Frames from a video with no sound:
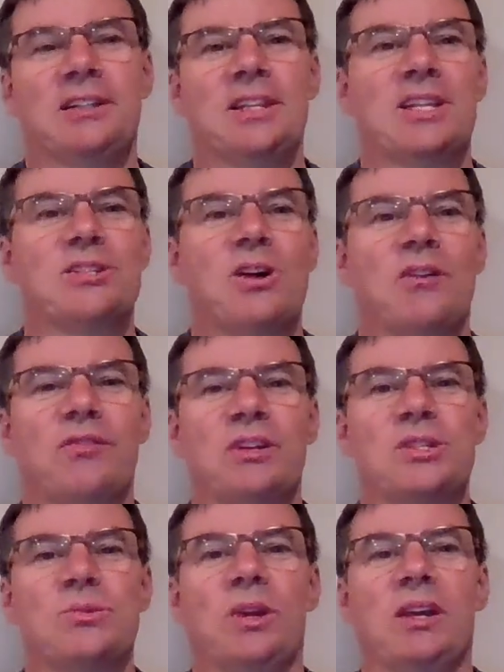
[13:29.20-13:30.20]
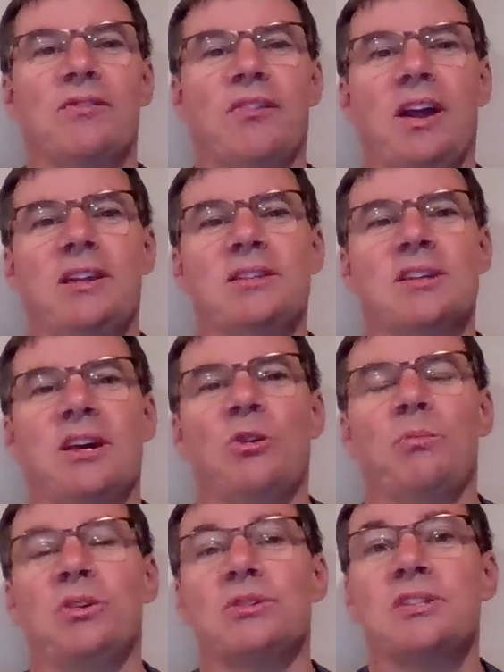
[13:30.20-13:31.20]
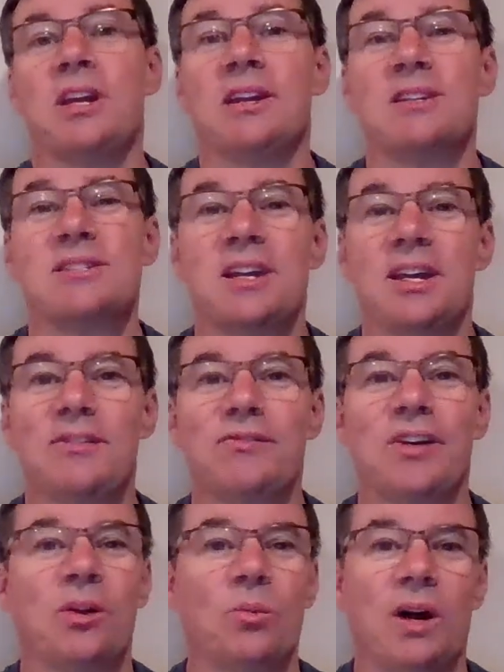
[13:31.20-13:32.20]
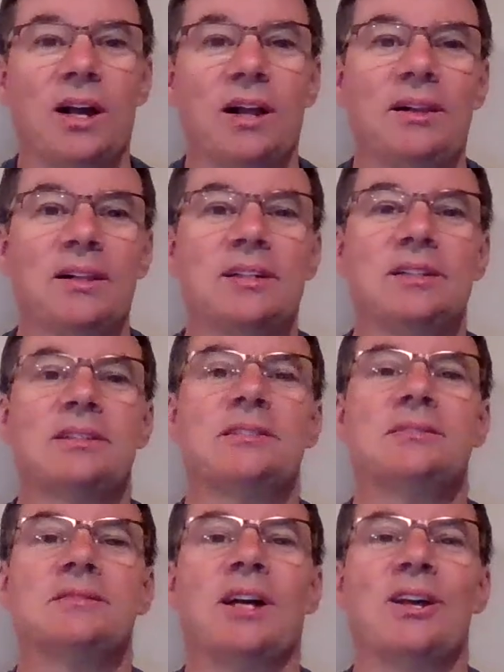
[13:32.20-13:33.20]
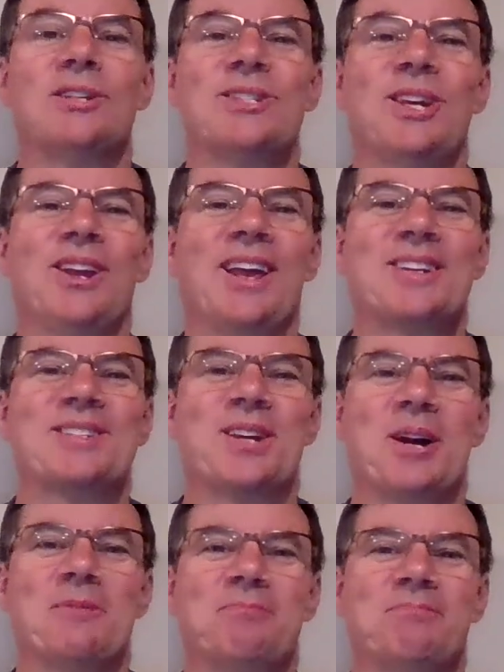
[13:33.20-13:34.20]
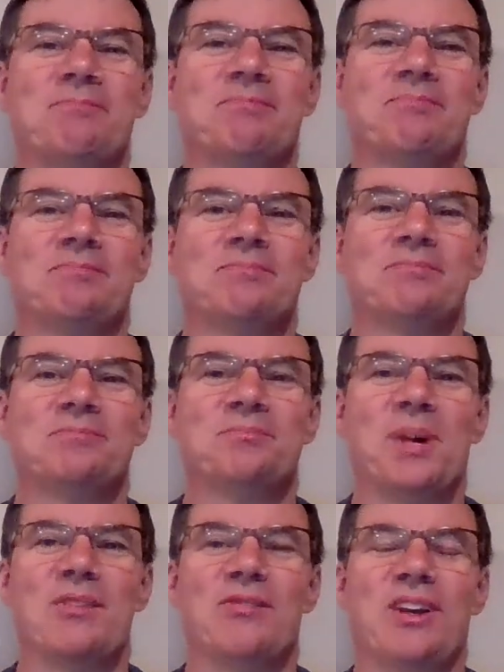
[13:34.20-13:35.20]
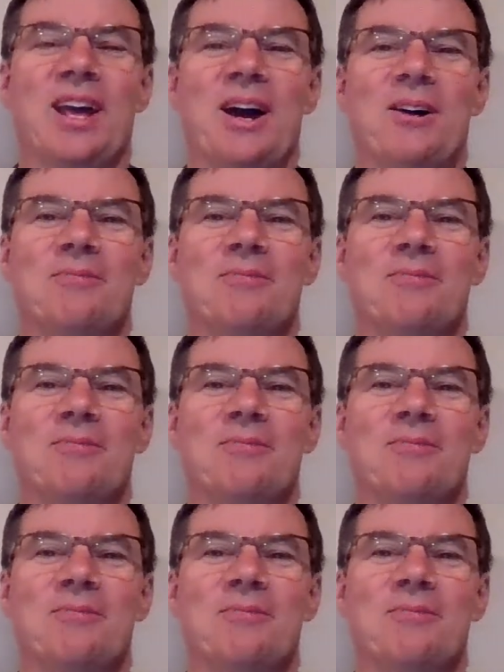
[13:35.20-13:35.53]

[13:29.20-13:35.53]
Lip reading: That's all for this week, friends. I hope you're staying safe and well. I'll see you next time. Bye for now.